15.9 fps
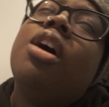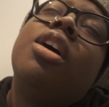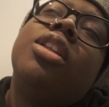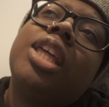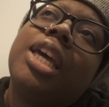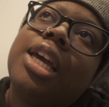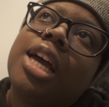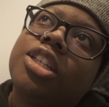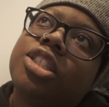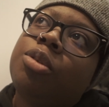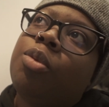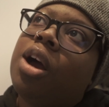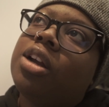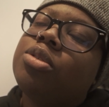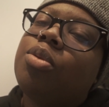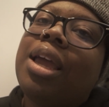oh, thank God she
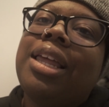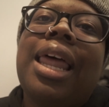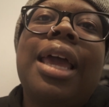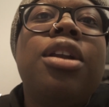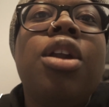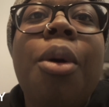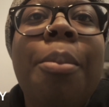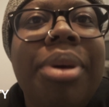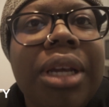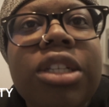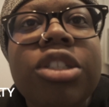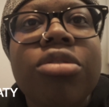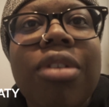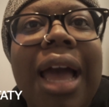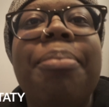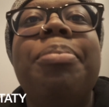walked away. Like, no, bitch,
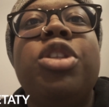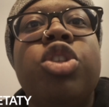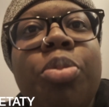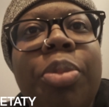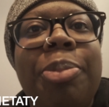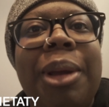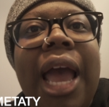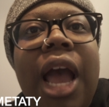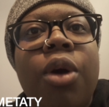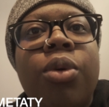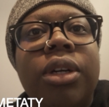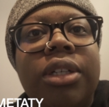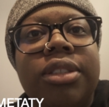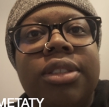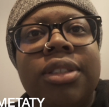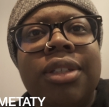you got
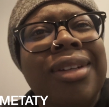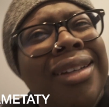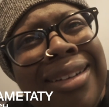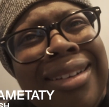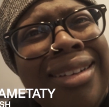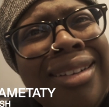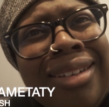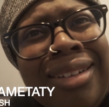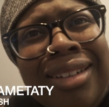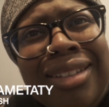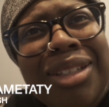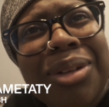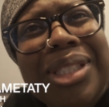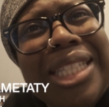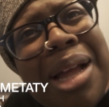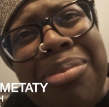superpowers.
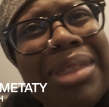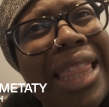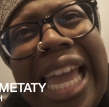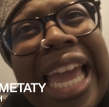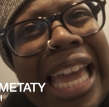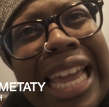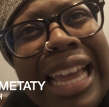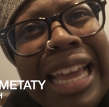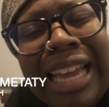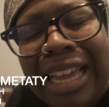Do something.